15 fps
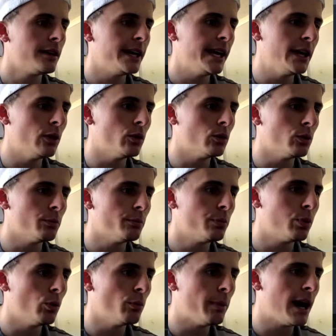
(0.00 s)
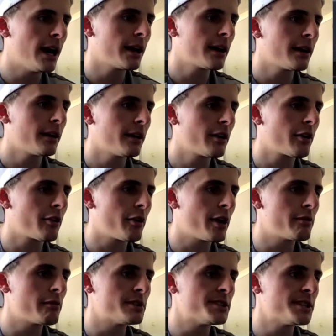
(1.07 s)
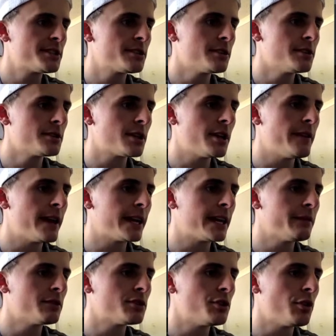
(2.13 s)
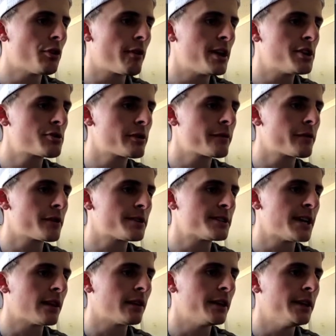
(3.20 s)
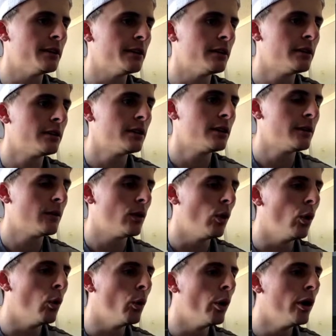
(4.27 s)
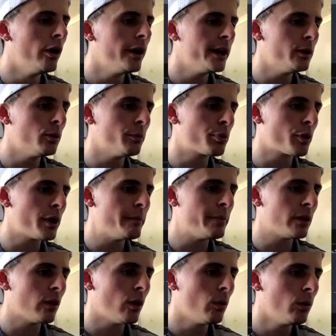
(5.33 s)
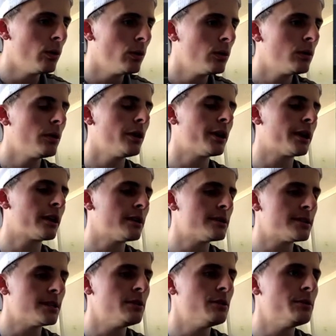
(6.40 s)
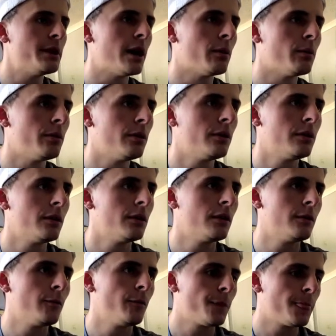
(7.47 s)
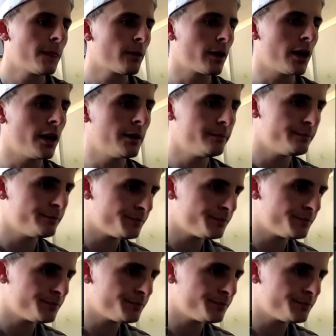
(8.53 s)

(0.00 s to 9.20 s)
It'll pull back, create resistance, and then give us another entry for a sell here. Or it will break below and continue down. Okay?